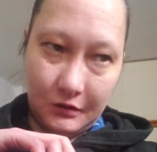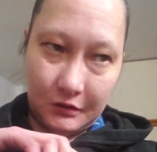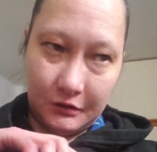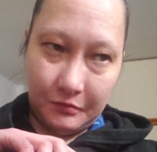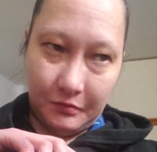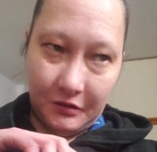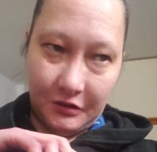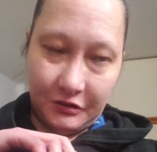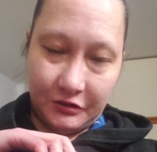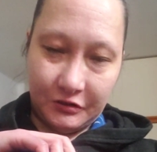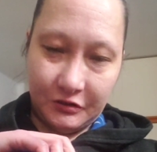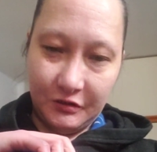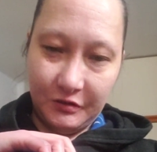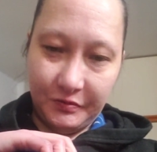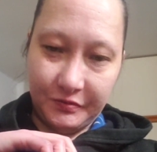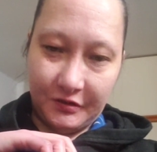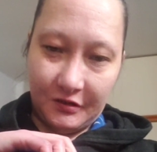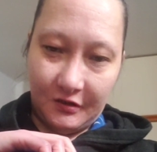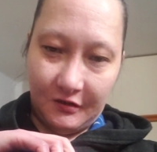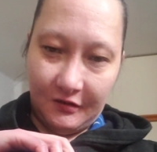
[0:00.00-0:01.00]
So my
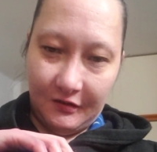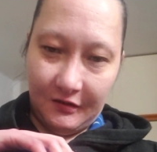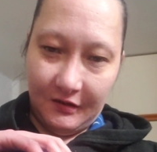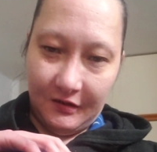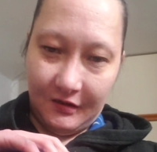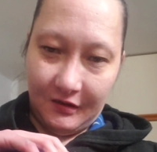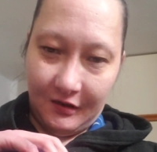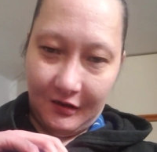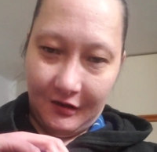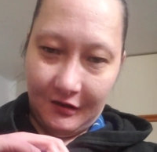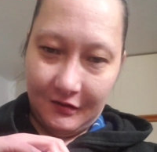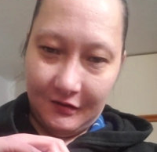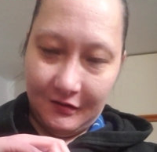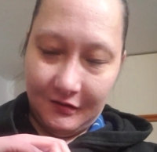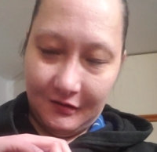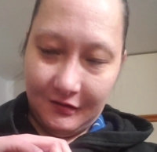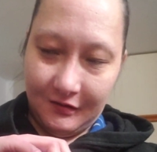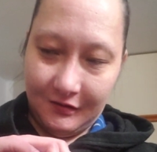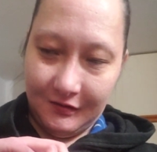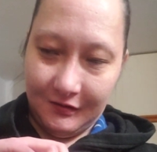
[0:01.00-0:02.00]
soups are like kind
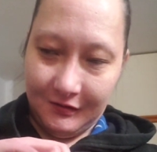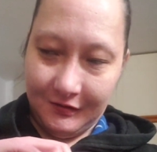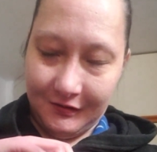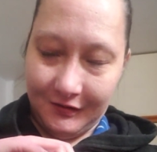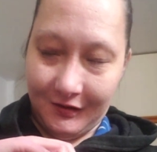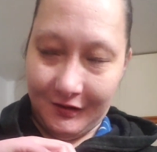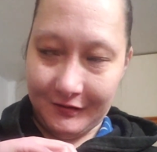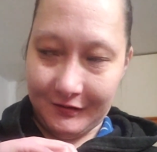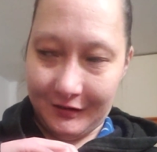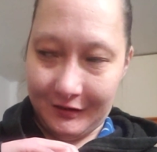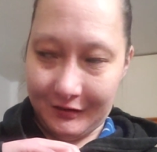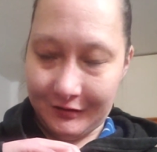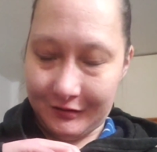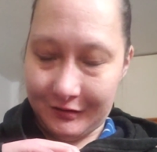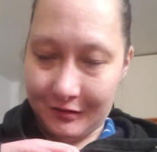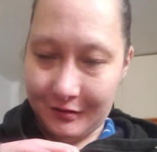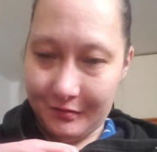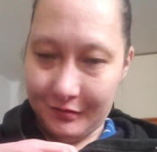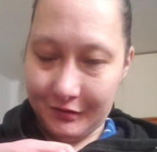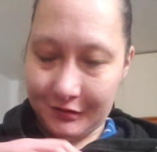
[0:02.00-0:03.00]
of not that
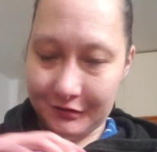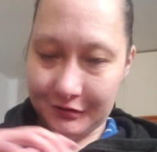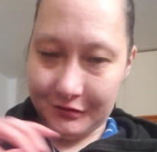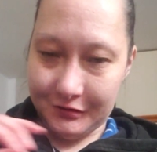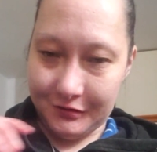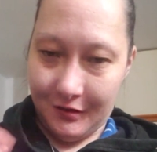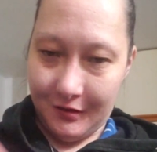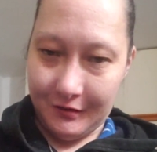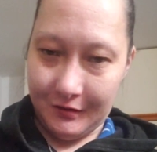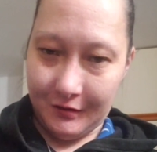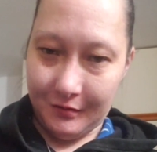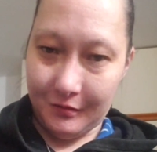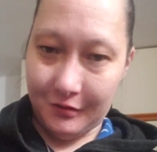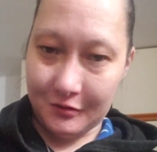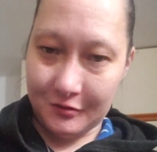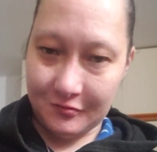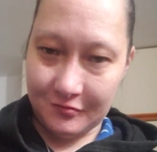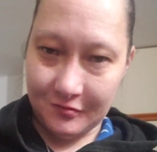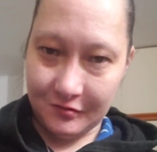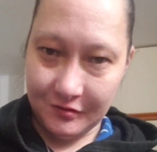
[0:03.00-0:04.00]
great because there's not that much
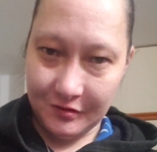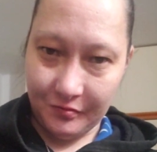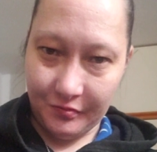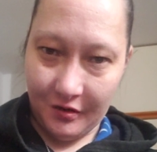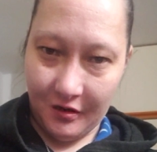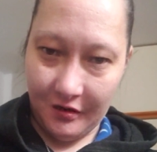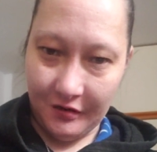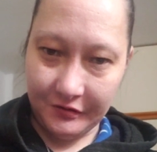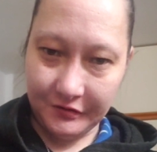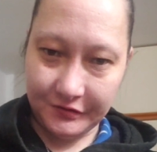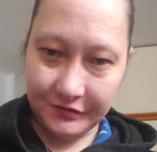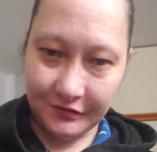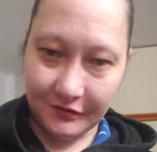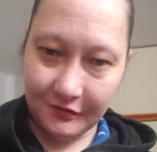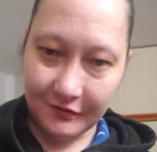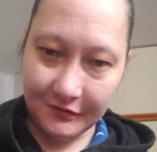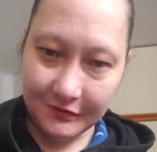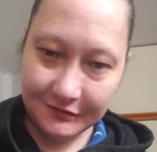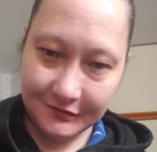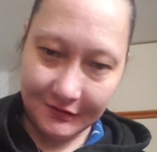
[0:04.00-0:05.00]
veggie broth, so I
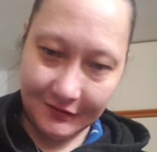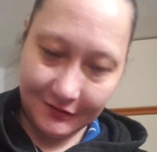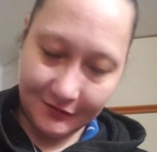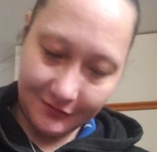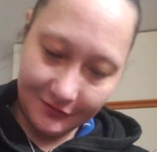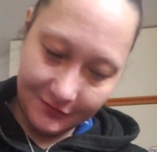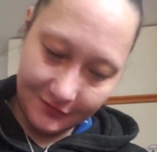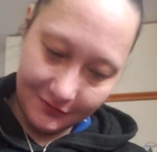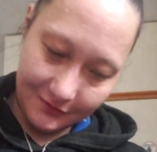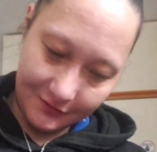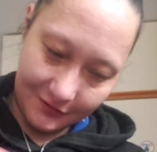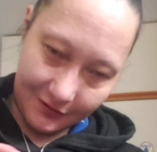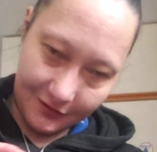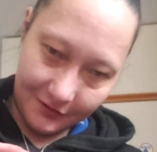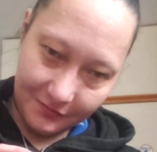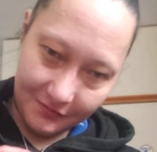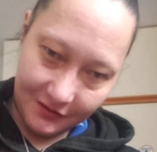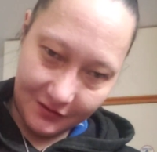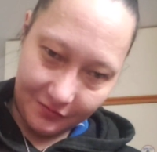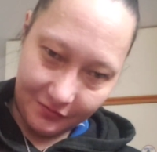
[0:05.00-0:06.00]
was like, oh, I gotta
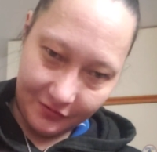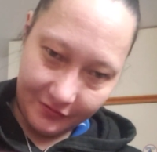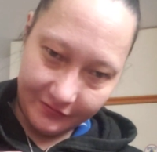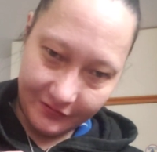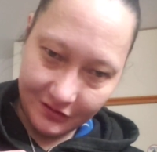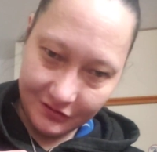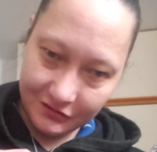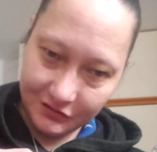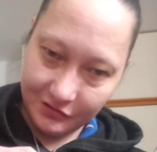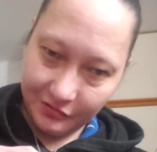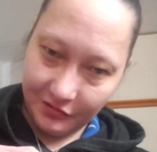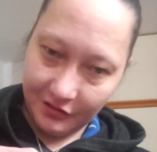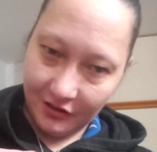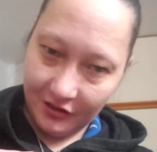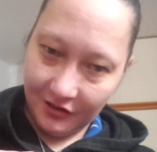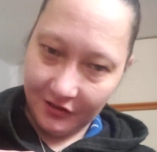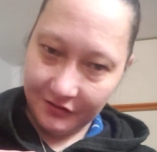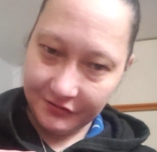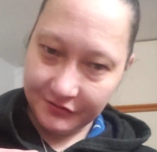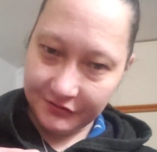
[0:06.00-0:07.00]
make more veggie
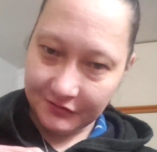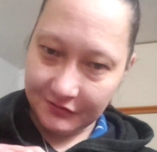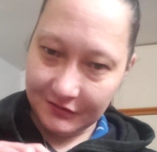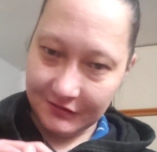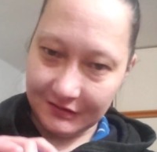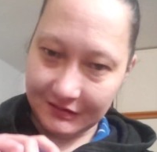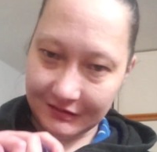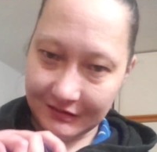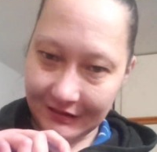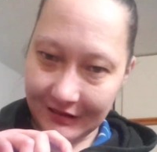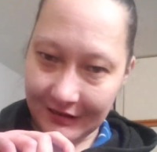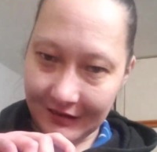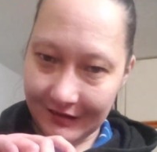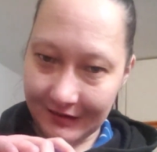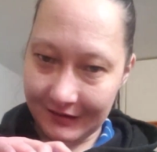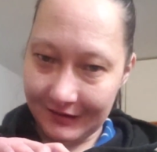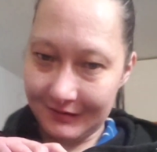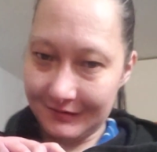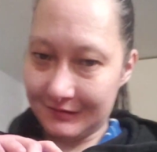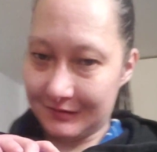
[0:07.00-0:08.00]
broth, so I did
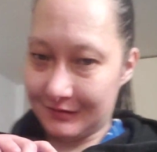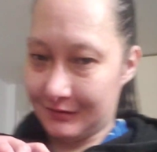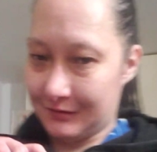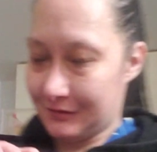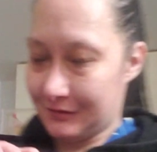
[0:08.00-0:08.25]
that.